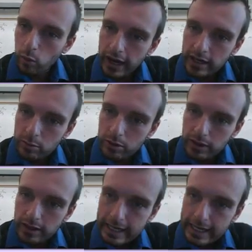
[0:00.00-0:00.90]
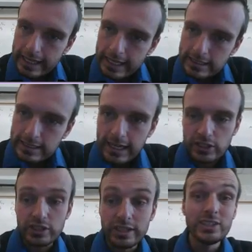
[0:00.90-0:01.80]
Y component like this is
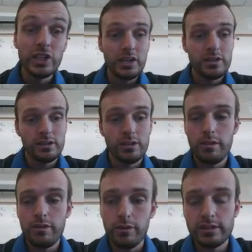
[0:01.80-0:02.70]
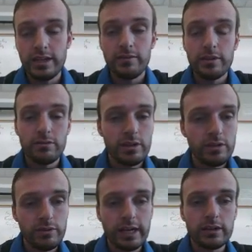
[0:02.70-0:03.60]
actually adjacent to the 73
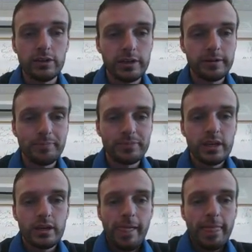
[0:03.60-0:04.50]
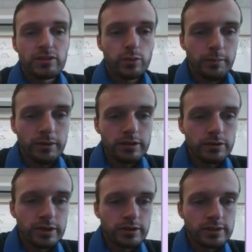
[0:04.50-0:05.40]
degree angle here. What I'm going to
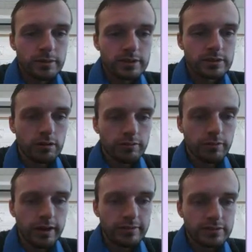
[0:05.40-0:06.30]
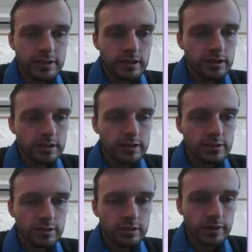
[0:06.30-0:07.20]
do is I'm going to solve for Ft in this
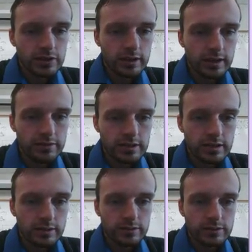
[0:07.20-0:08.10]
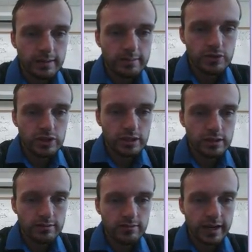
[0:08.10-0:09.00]
equation. Ft equals Fg
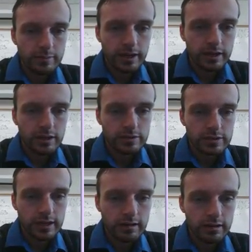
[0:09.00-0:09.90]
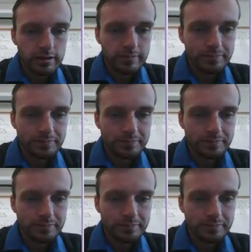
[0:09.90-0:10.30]
divided by cosine theta.